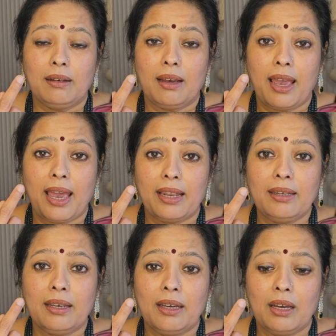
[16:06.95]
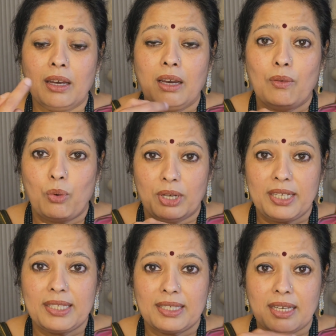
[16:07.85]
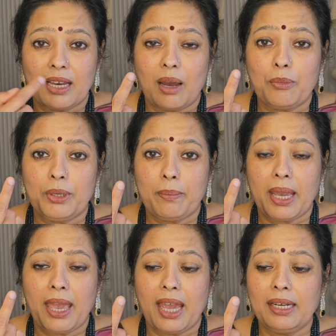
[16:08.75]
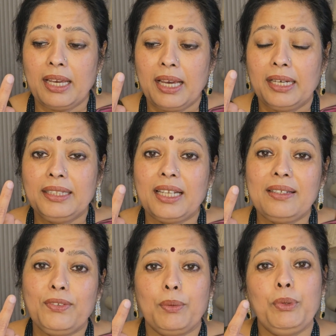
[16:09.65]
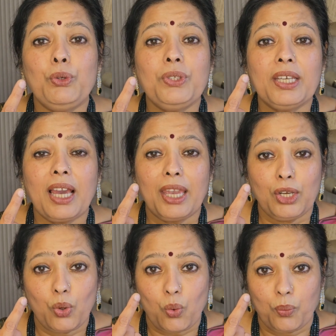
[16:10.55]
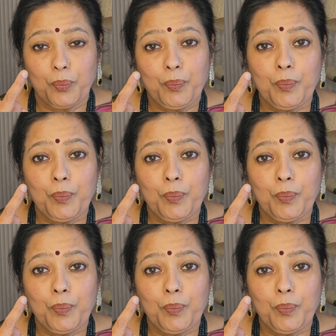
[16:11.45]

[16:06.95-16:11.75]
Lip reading: hand, what is come in my hand, that is the music I know.